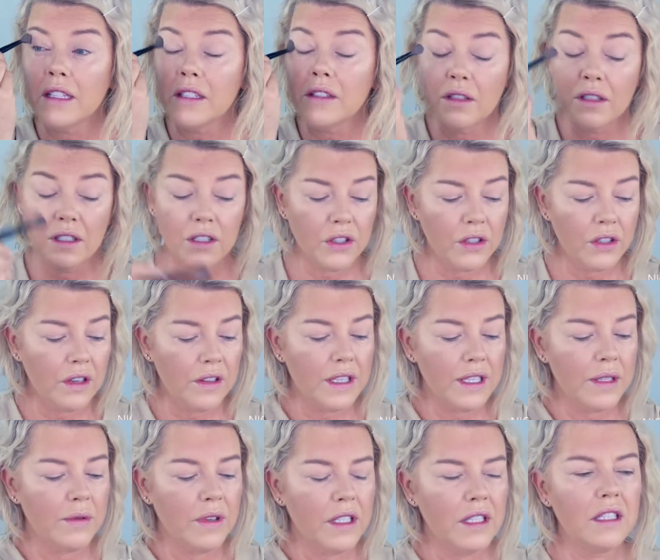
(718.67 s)
So I'm going to try
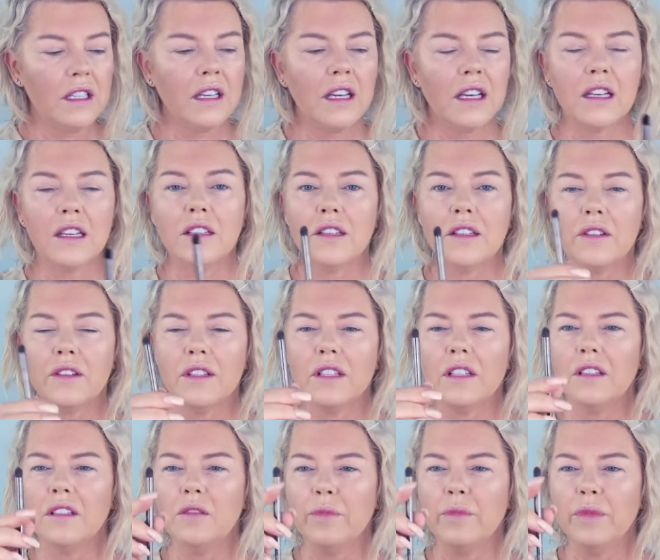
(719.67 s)
this one today. So it's a little